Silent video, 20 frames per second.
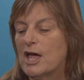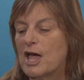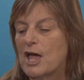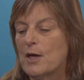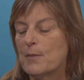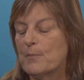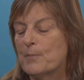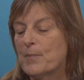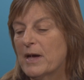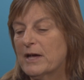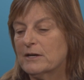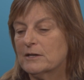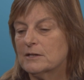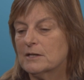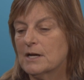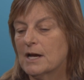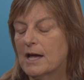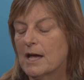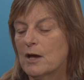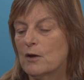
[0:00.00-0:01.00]
it
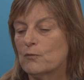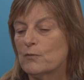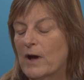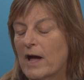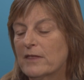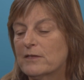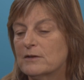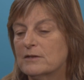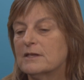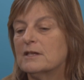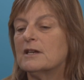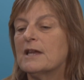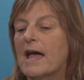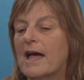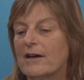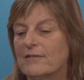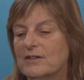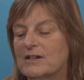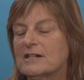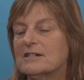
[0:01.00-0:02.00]
better, rather than
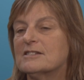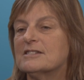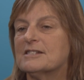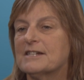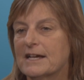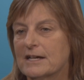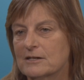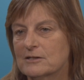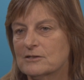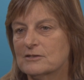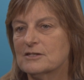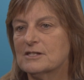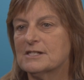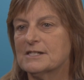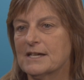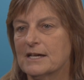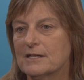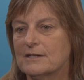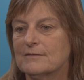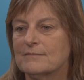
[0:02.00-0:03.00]
having a standard
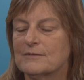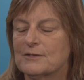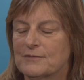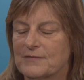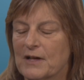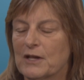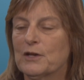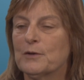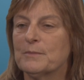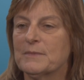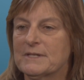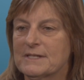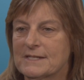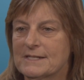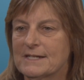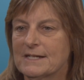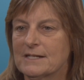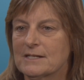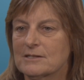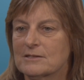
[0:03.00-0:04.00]
set of development
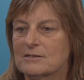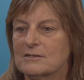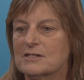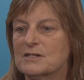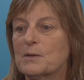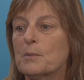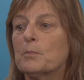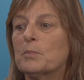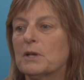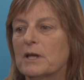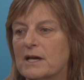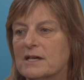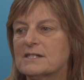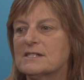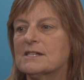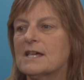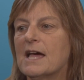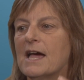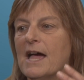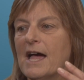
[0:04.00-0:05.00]
standards,
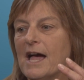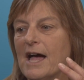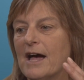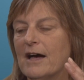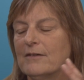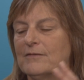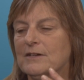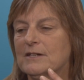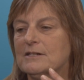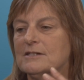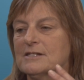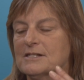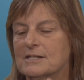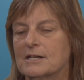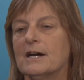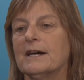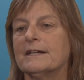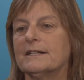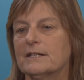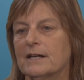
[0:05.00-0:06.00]
plus having
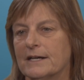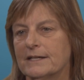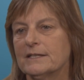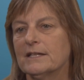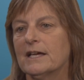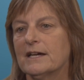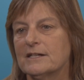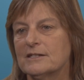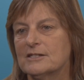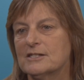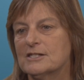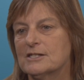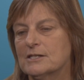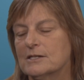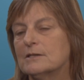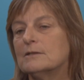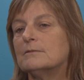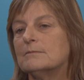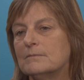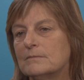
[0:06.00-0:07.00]
design guidelines
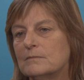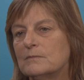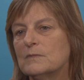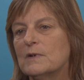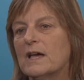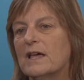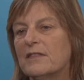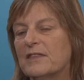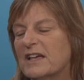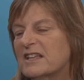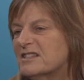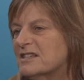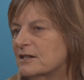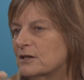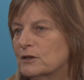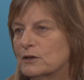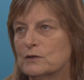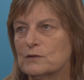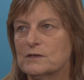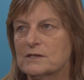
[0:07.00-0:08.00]
too. And that's
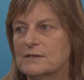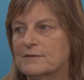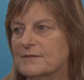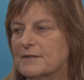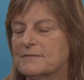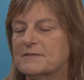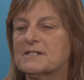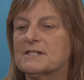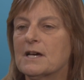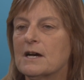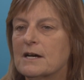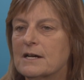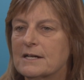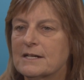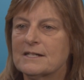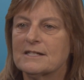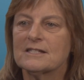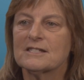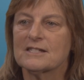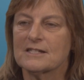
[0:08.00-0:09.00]
inclusive of
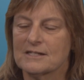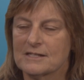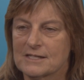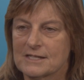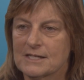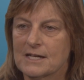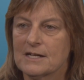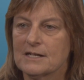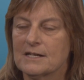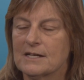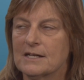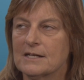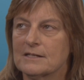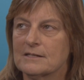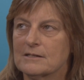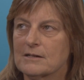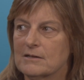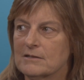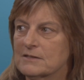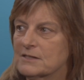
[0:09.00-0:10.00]
signs
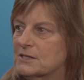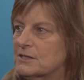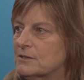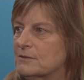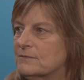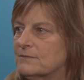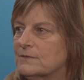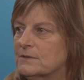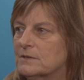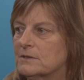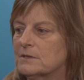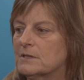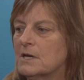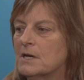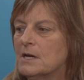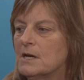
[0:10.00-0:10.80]
and also for